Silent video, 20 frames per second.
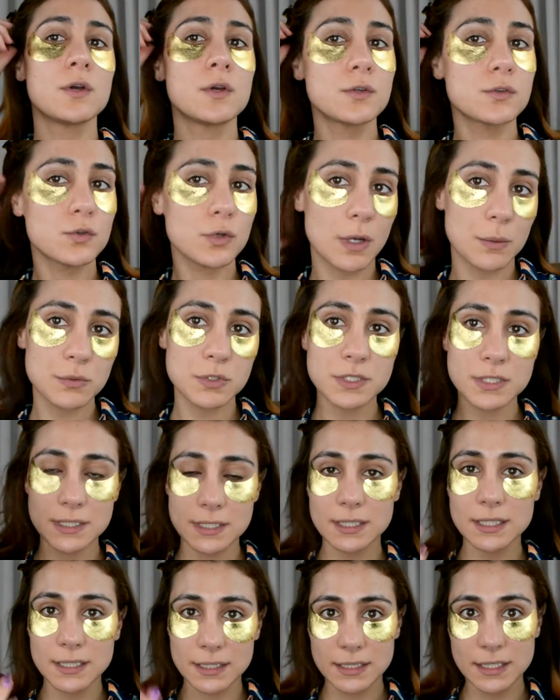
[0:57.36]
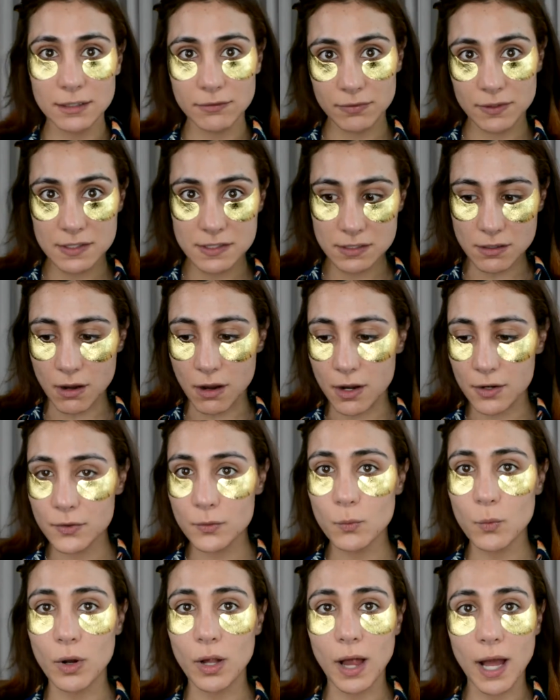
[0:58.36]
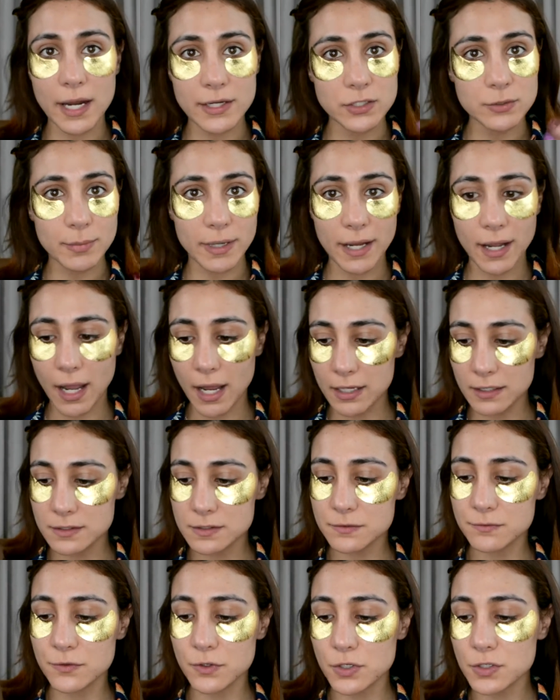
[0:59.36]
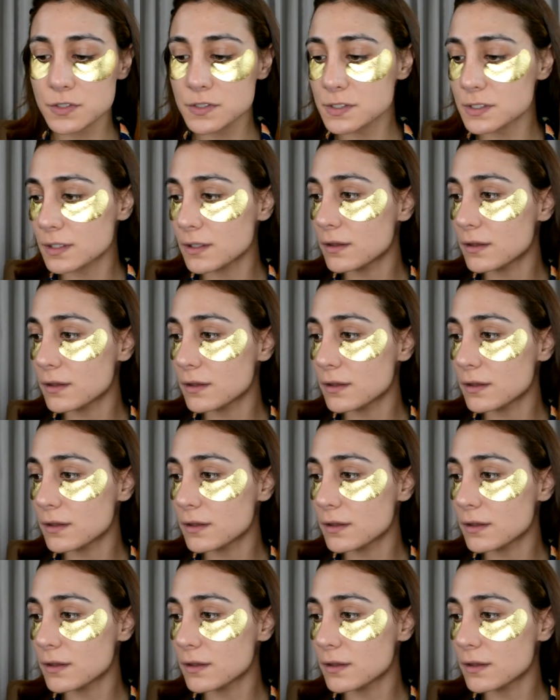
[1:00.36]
So I'm just gonna leave these on while I do my eyes first,